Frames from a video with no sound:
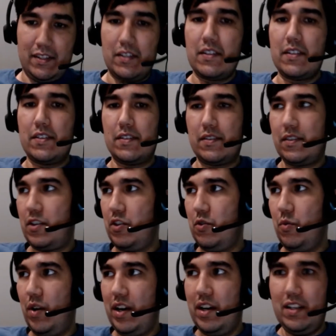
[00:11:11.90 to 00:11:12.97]
This is
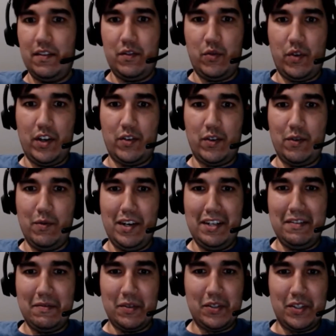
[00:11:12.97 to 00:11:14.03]
Q1 of
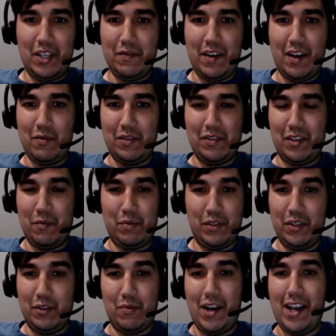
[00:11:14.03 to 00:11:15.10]
2021. We'll see if I was
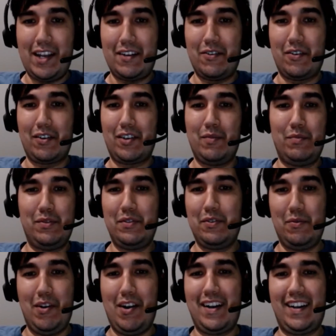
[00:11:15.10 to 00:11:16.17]
completely right or completely
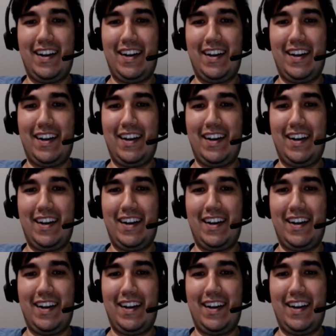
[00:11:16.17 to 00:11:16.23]
wrong.